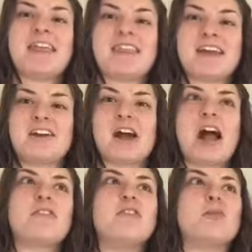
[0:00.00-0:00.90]
They're
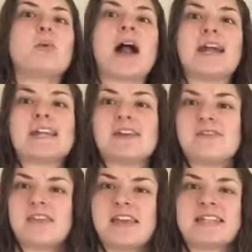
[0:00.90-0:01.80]
a variety
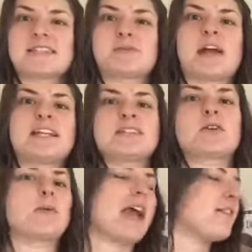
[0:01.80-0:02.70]
of things, right?
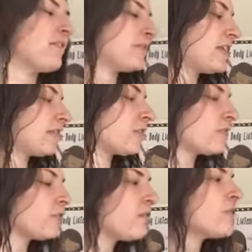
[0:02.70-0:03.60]
So we have everything
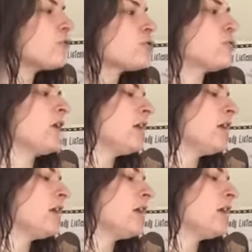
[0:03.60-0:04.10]
from food